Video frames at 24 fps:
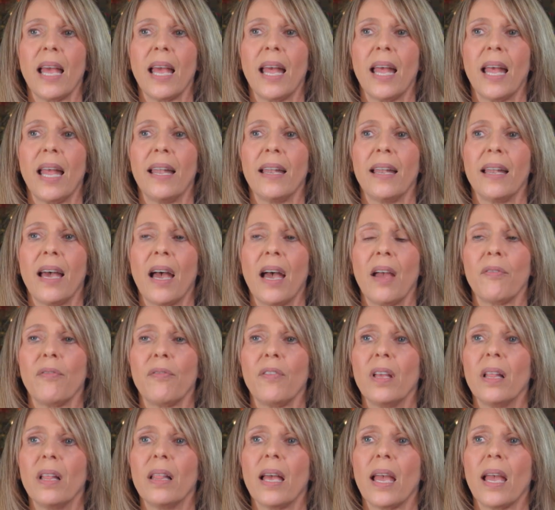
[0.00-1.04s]
and I
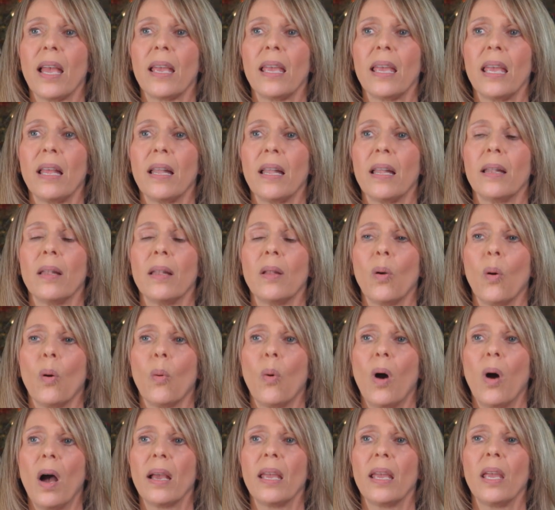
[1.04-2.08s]
feel like in
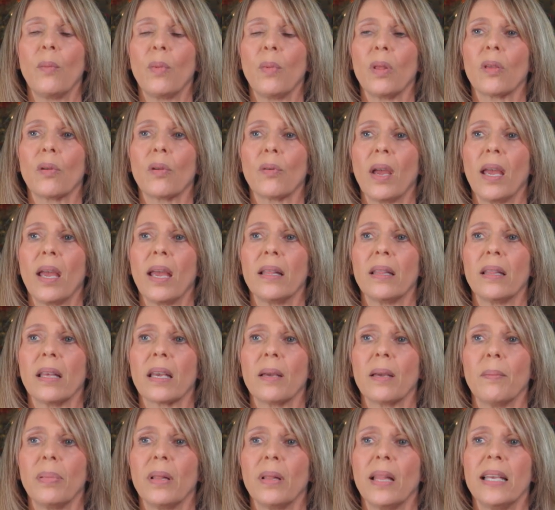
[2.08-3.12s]
walking with Greg, the
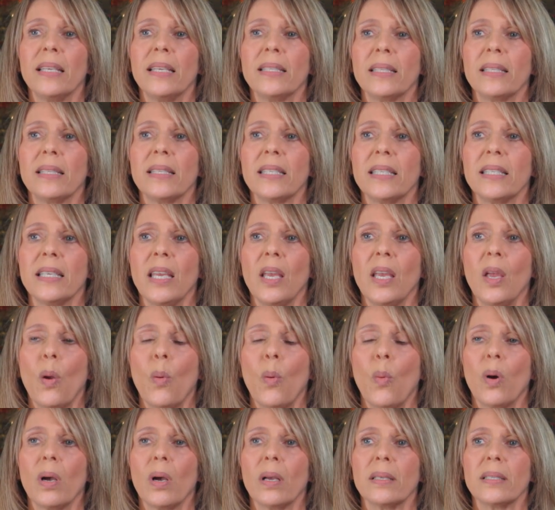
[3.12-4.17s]
complacency
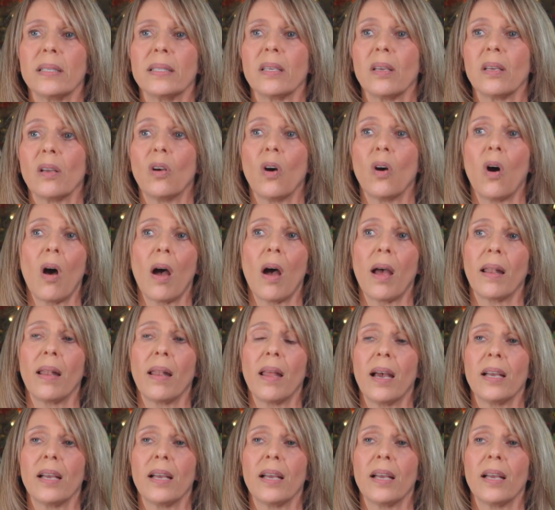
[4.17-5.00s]
was gone.